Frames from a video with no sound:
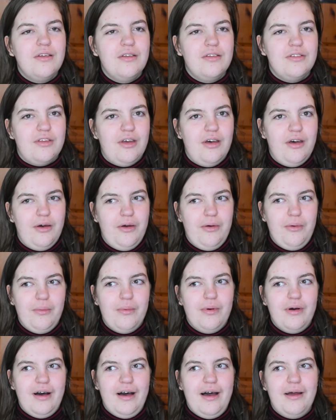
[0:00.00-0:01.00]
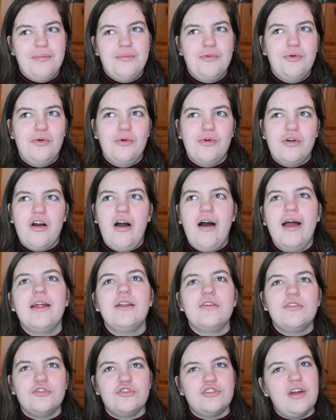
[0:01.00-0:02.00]
So I'm
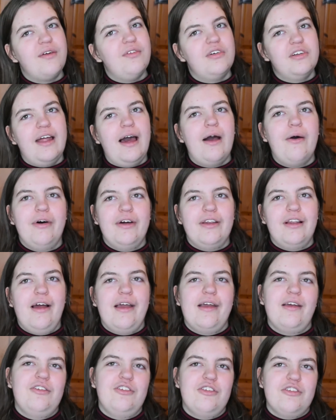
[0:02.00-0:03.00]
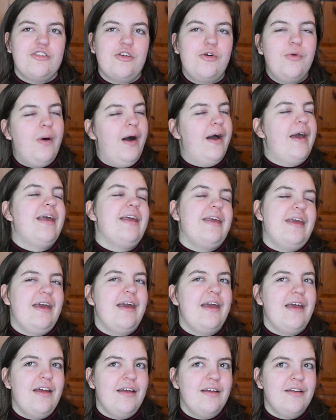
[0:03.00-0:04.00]
kind of travelled out. I'd like just a quiet
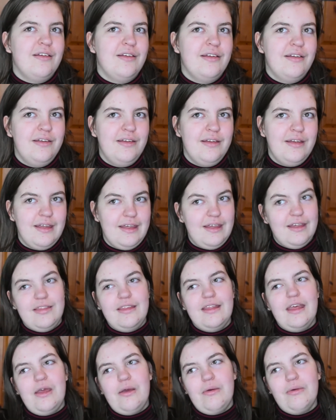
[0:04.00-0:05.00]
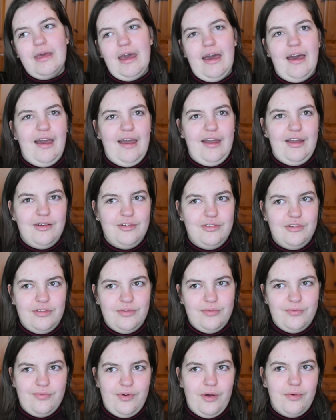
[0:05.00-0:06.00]
year in the UK,
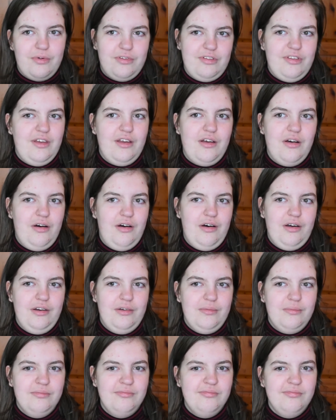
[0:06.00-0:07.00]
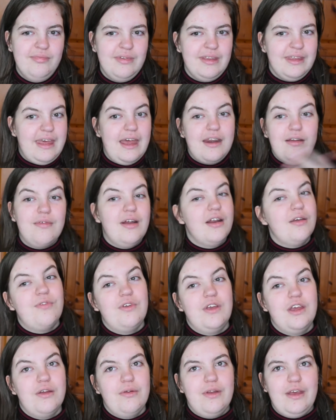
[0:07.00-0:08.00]
just focusing on getting ready for
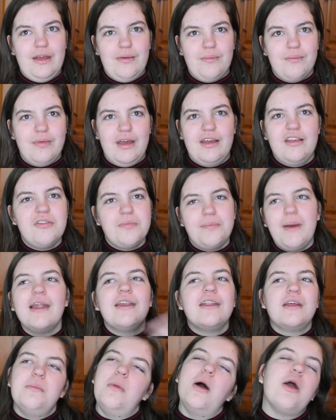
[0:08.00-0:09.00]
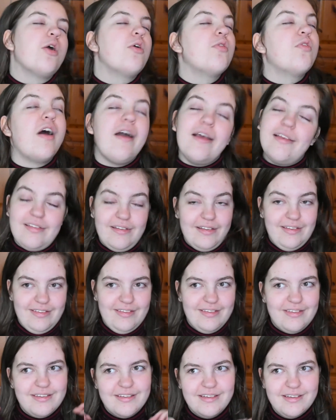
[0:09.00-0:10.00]
uni, expanding my
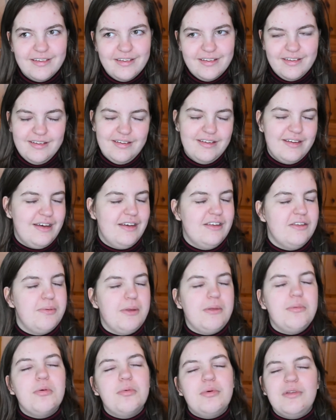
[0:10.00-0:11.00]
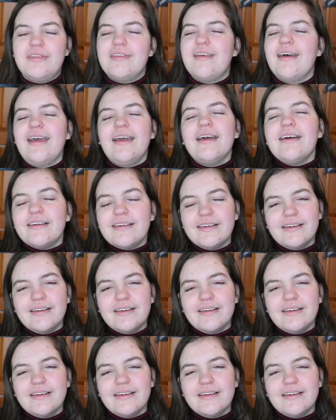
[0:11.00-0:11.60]
horizons, as people would say.